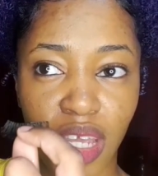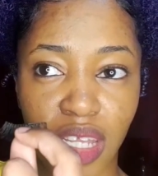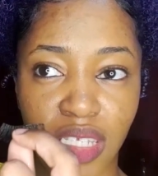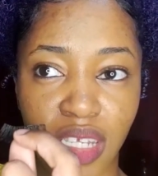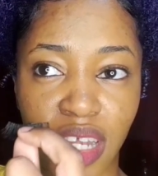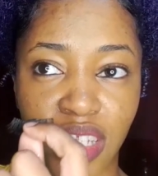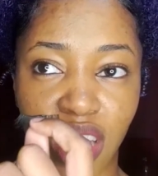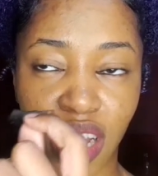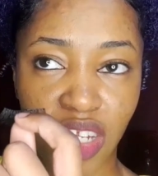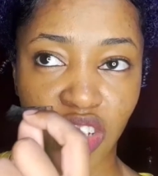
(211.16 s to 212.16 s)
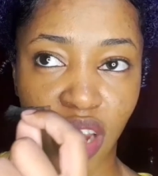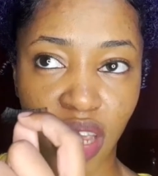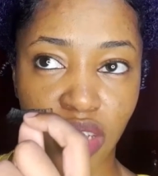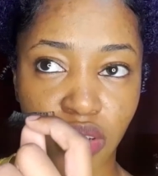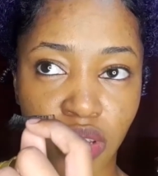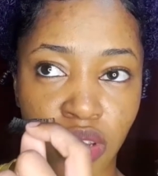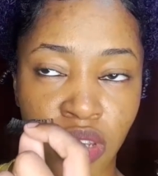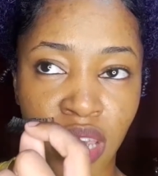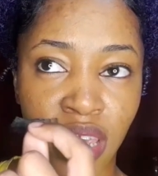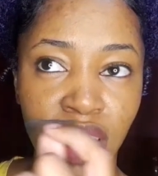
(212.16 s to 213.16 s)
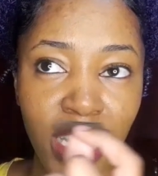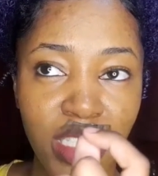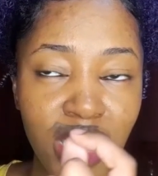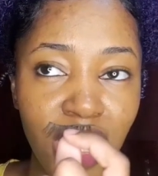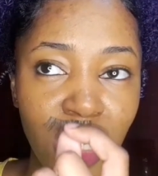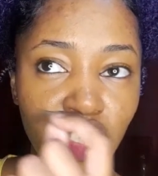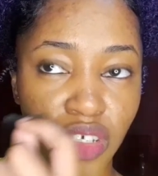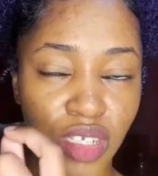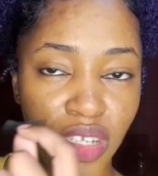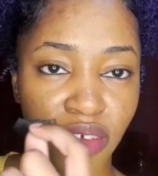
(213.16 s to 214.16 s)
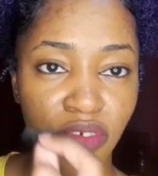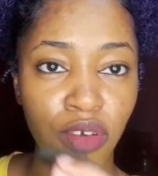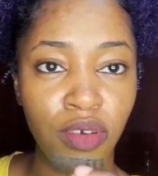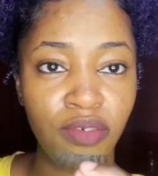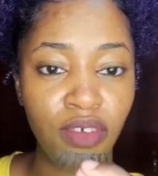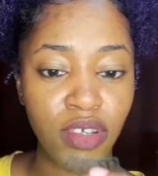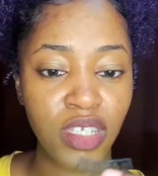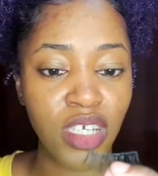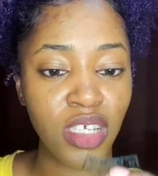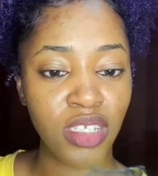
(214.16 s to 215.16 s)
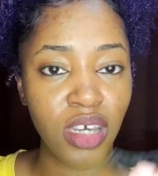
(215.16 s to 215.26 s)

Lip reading: it's not entirely dry, so you can still adjust it if you stick it